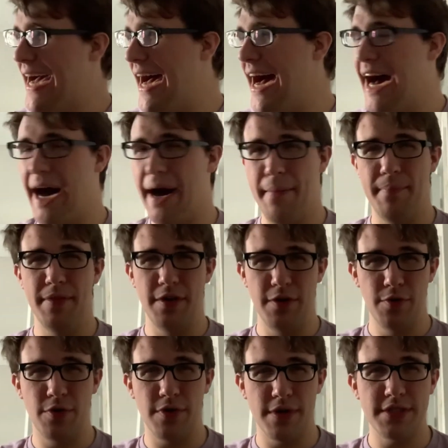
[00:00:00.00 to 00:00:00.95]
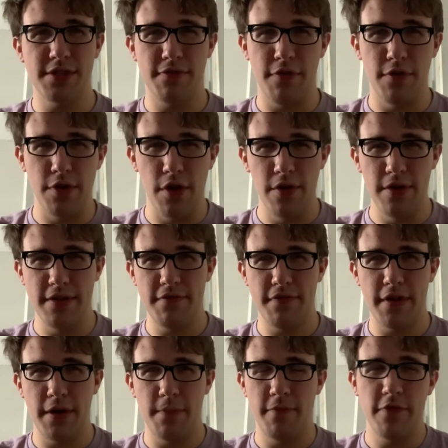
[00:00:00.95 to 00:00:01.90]
The new Christopher Nolan
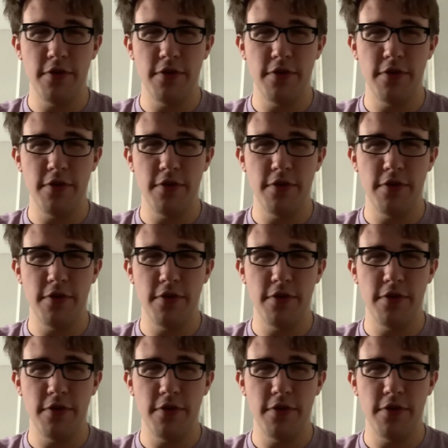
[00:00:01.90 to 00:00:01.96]
film.